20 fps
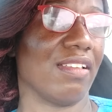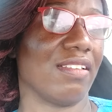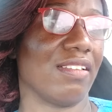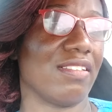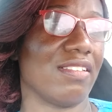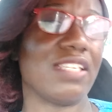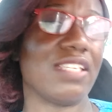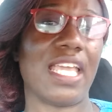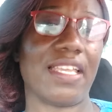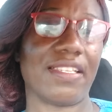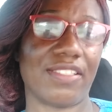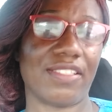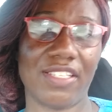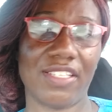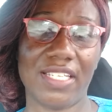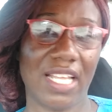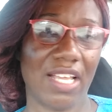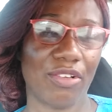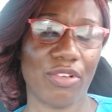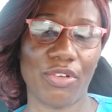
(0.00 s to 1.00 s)
yes,
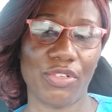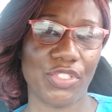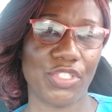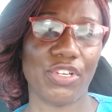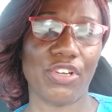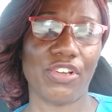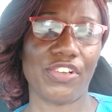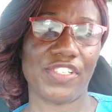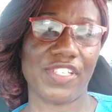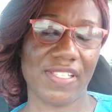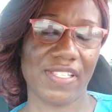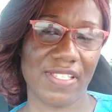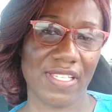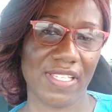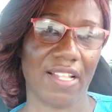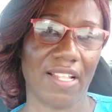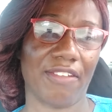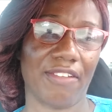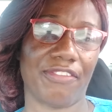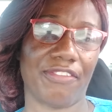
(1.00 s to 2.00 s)
you're not going to hurt
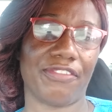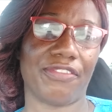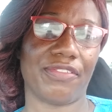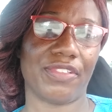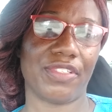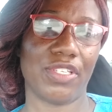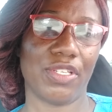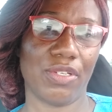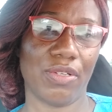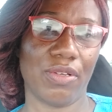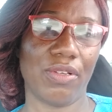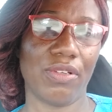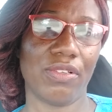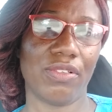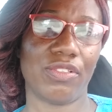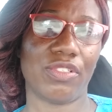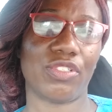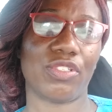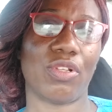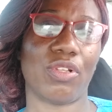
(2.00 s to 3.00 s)
yourself. You know?
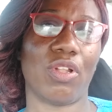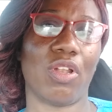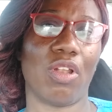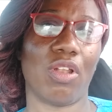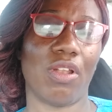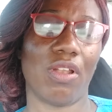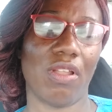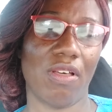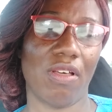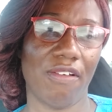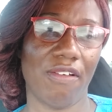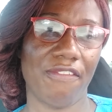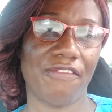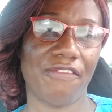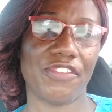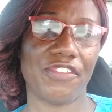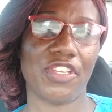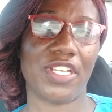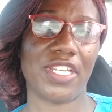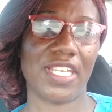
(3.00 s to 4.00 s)
So
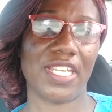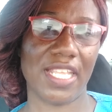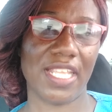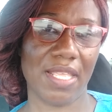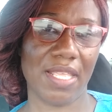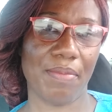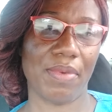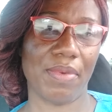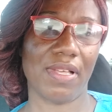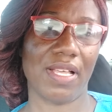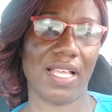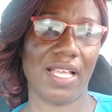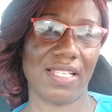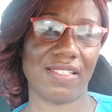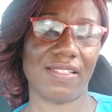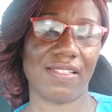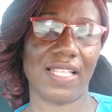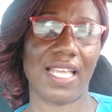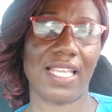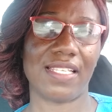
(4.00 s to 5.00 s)
love your neighbor
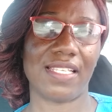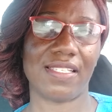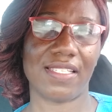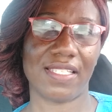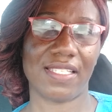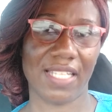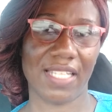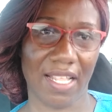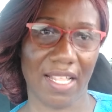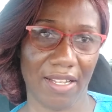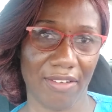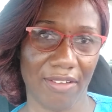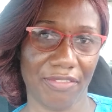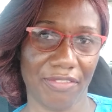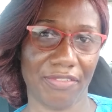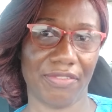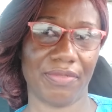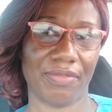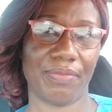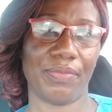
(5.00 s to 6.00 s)
as
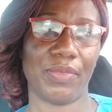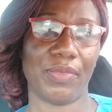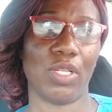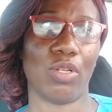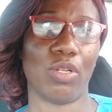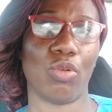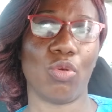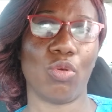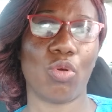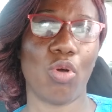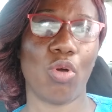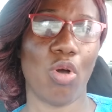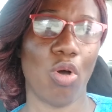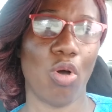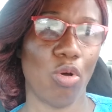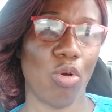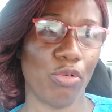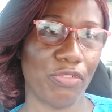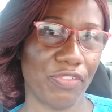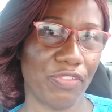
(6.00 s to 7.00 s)
thyself. Look
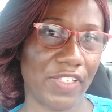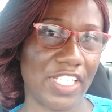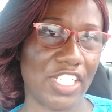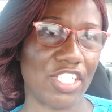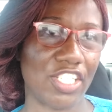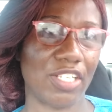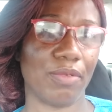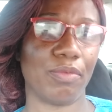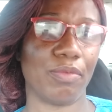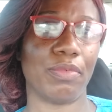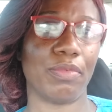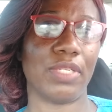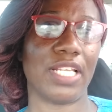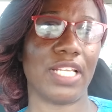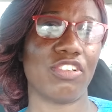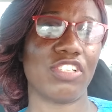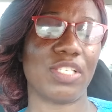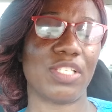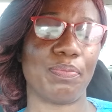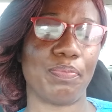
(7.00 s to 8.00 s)
out for each.
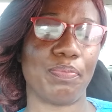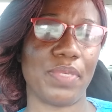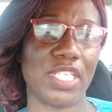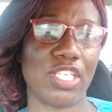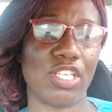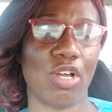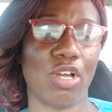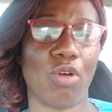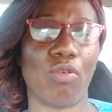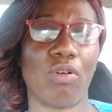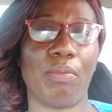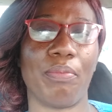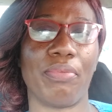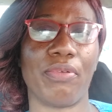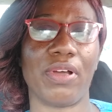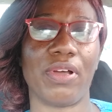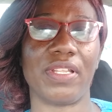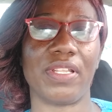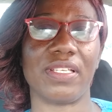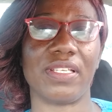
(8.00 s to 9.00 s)
Let us be our
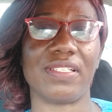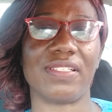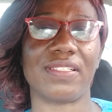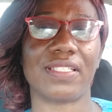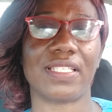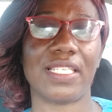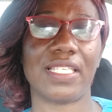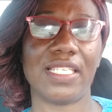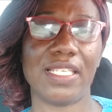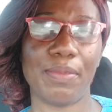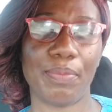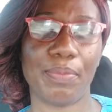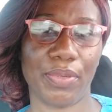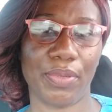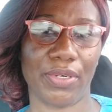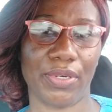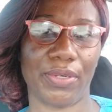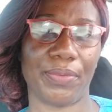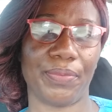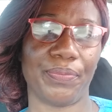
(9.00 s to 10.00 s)
brother's
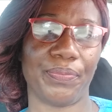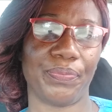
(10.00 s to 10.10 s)
keeper.